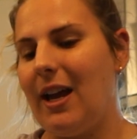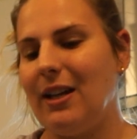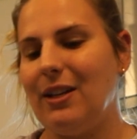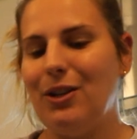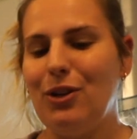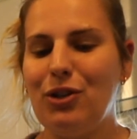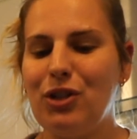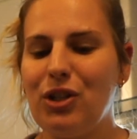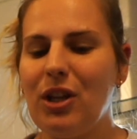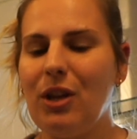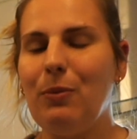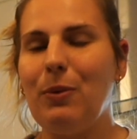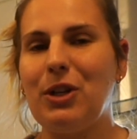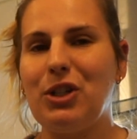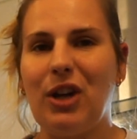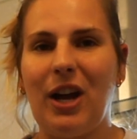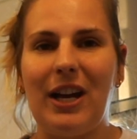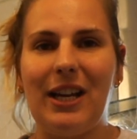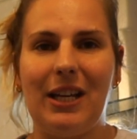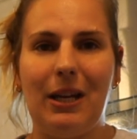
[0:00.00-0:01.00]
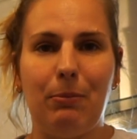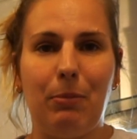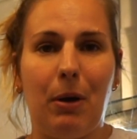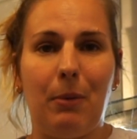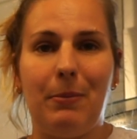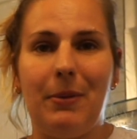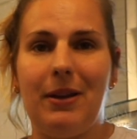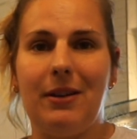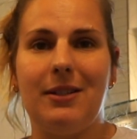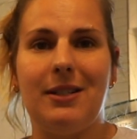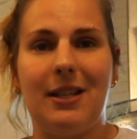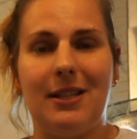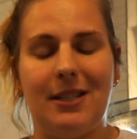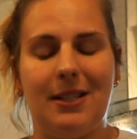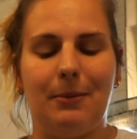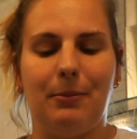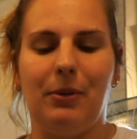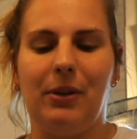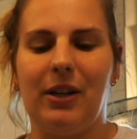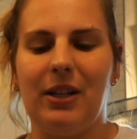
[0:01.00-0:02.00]
Usually we try and keep our meals as
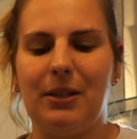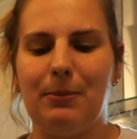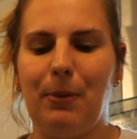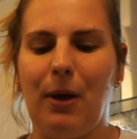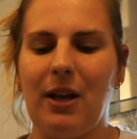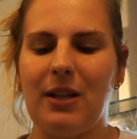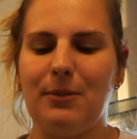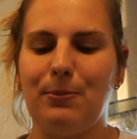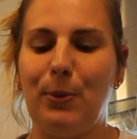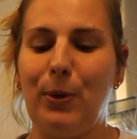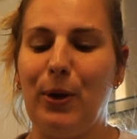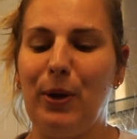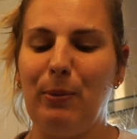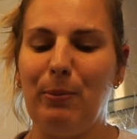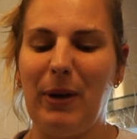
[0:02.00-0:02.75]
similar as possible,